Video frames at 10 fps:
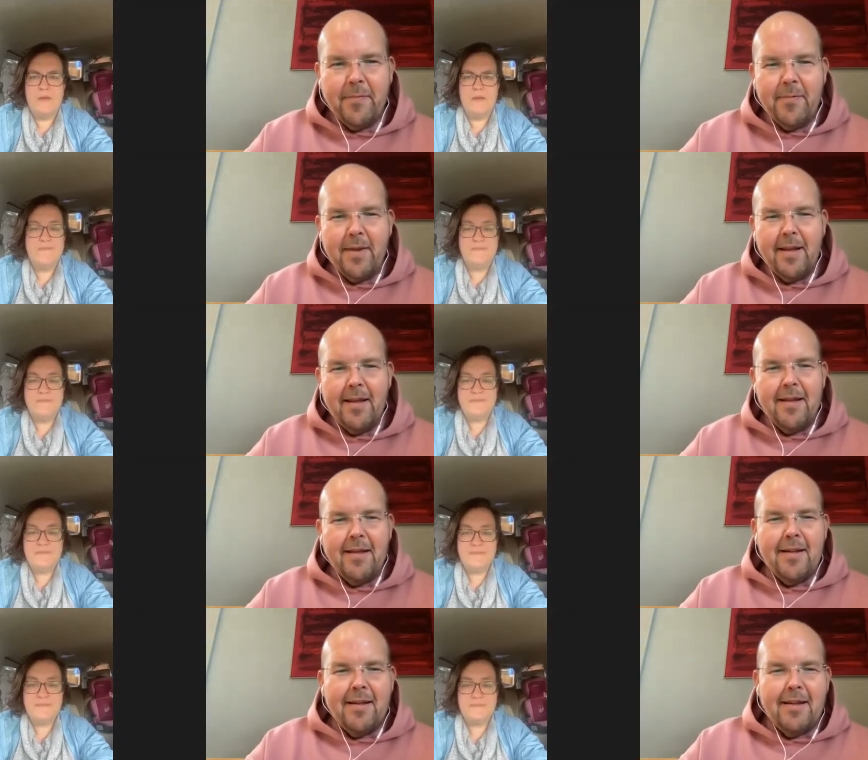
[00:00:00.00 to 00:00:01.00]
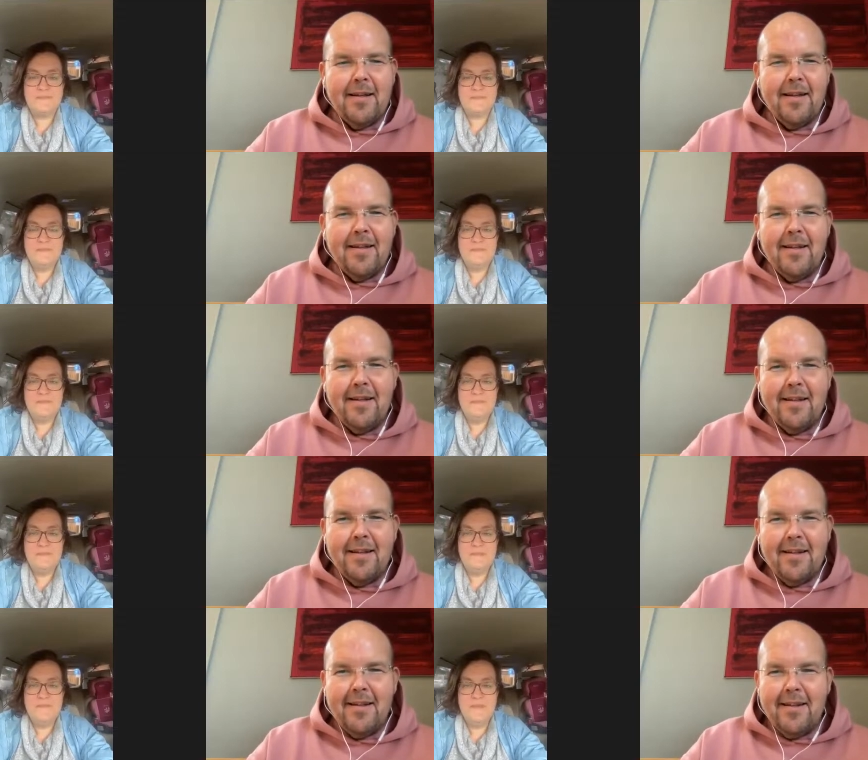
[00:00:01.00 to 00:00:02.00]

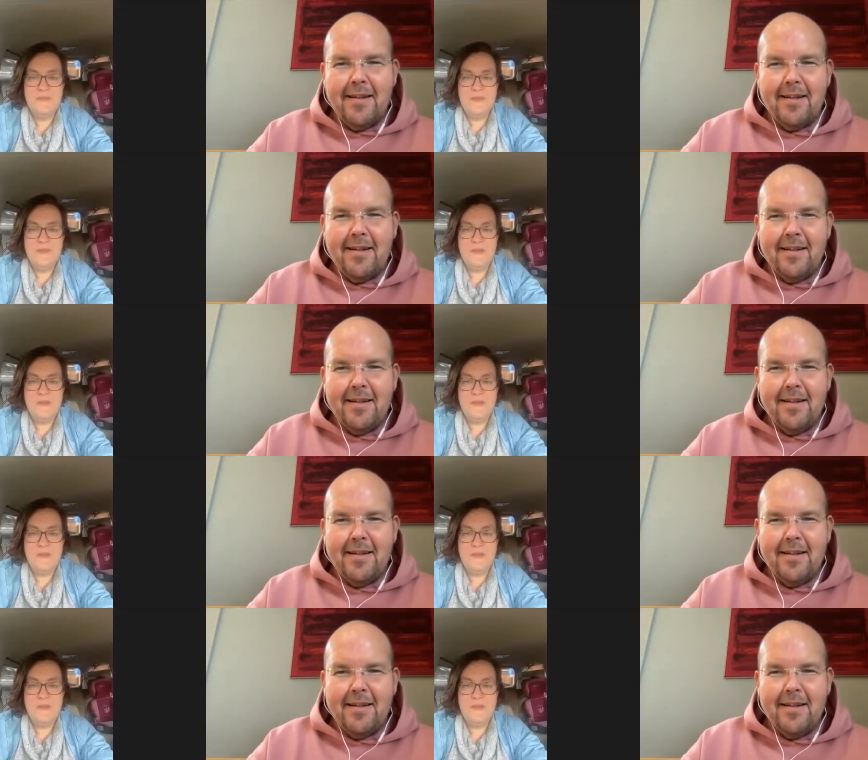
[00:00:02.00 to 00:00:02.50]
Nothing is said.